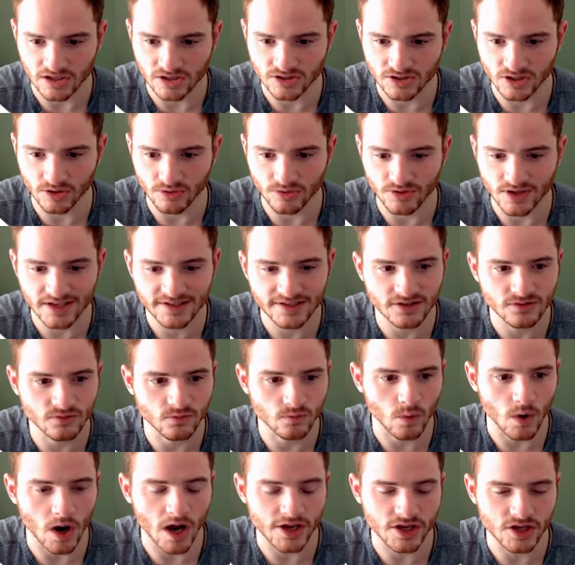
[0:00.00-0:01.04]
And so this is
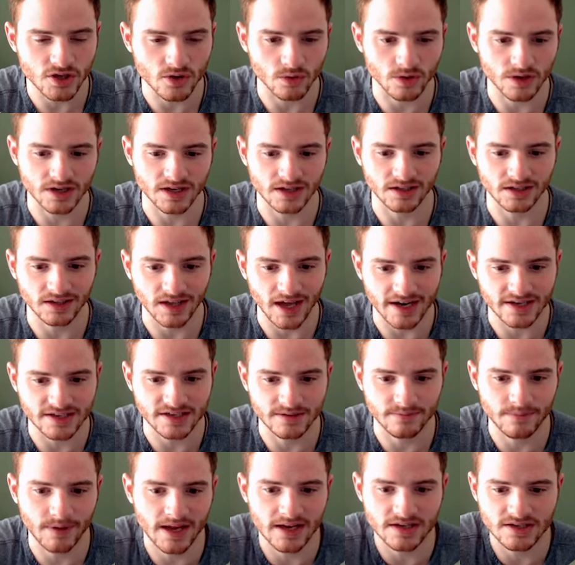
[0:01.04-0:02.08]
what your
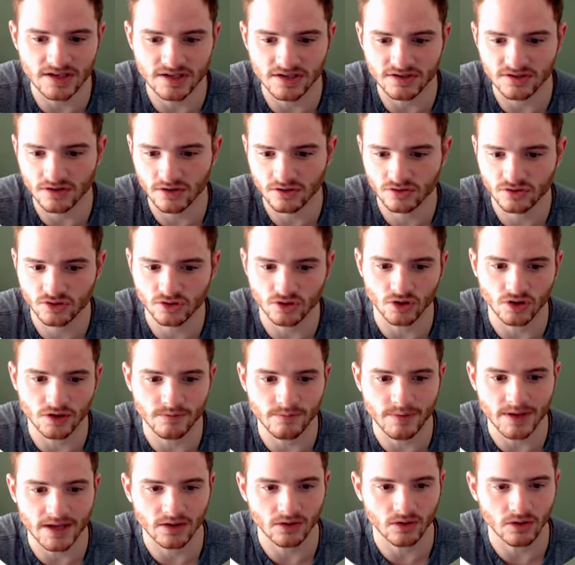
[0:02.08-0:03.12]
collection pages
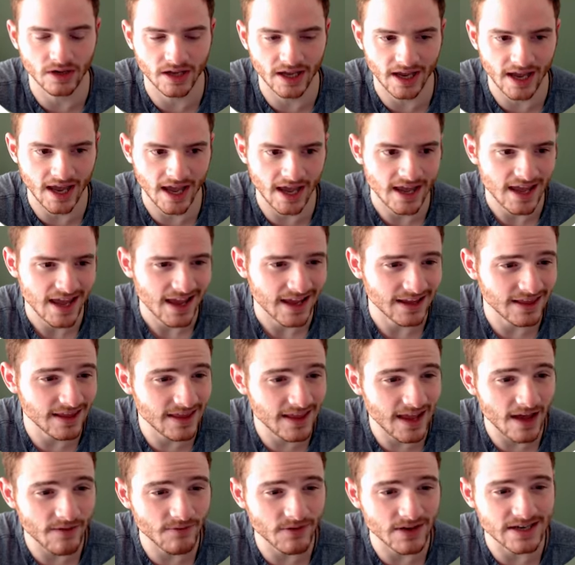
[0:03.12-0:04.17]
should be looking at. And
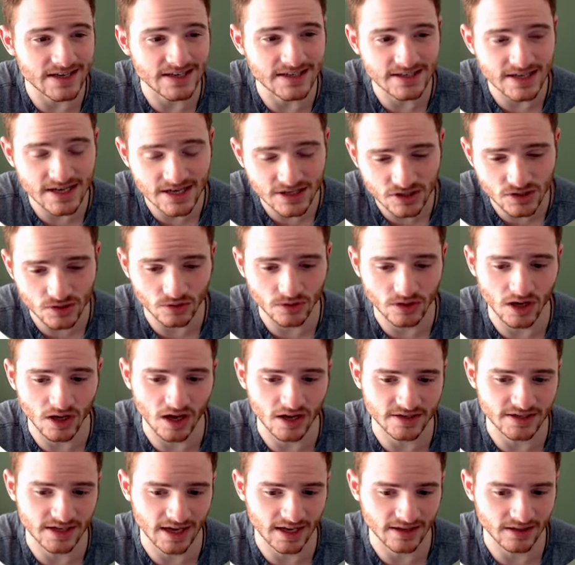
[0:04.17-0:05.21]
then they have additional
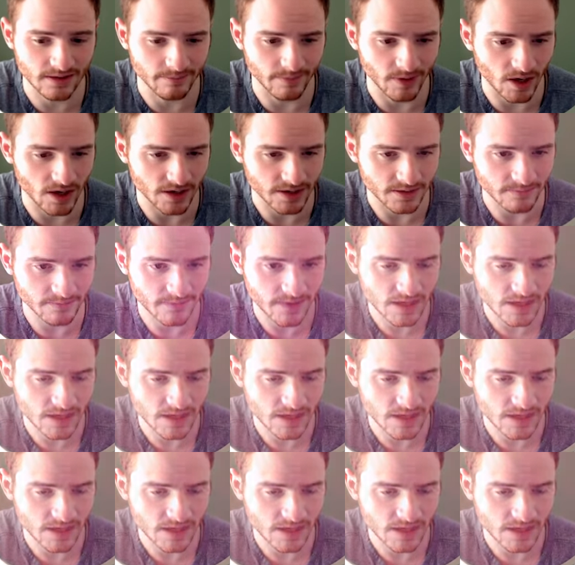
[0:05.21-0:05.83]
content at the bottom.